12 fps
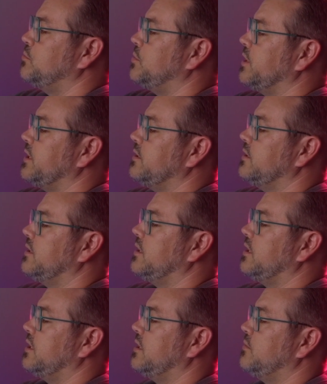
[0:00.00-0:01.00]
but
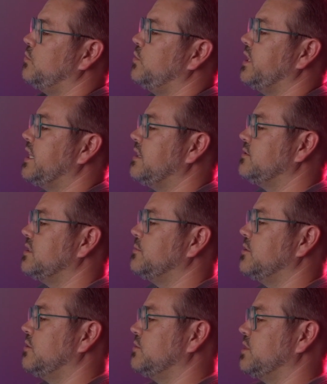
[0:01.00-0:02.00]
we have some
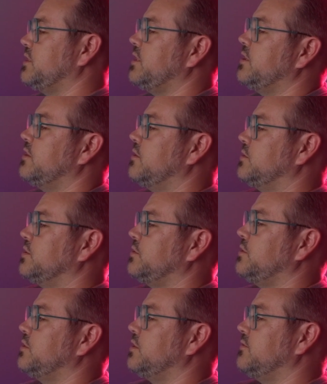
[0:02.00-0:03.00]
of those in here, so
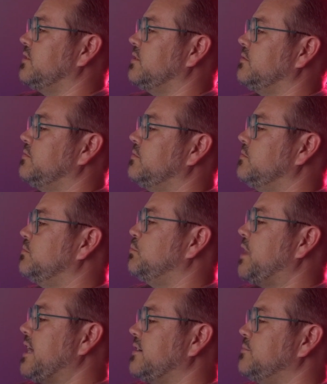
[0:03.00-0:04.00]
you could even
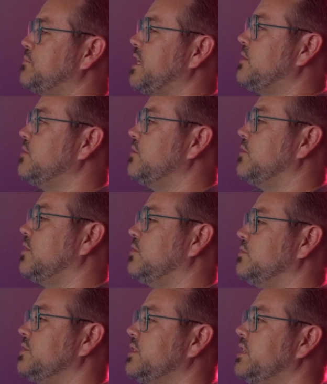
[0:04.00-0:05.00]
bottom mount
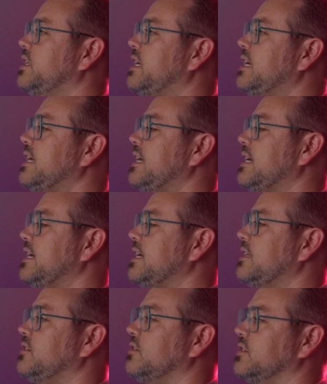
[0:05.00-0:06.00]
those,
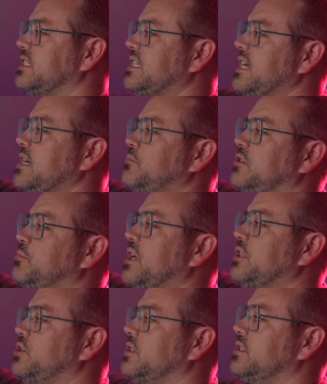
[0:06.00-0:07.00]
and they're the same
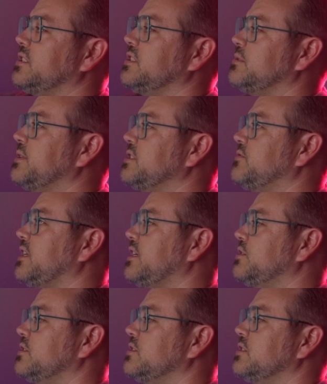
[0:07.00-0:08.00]
dimensions and
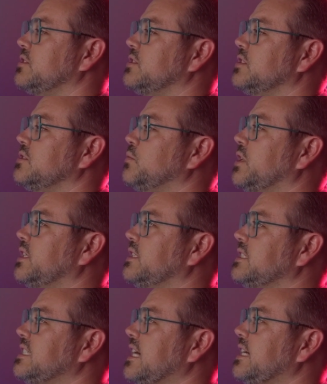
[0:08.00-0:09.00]
specifications as this one on the
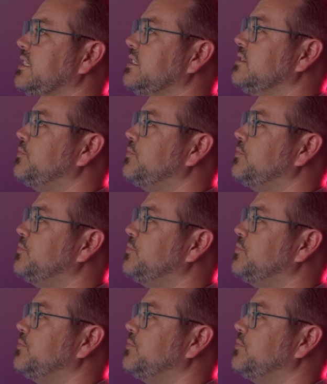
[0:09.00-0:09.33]
side.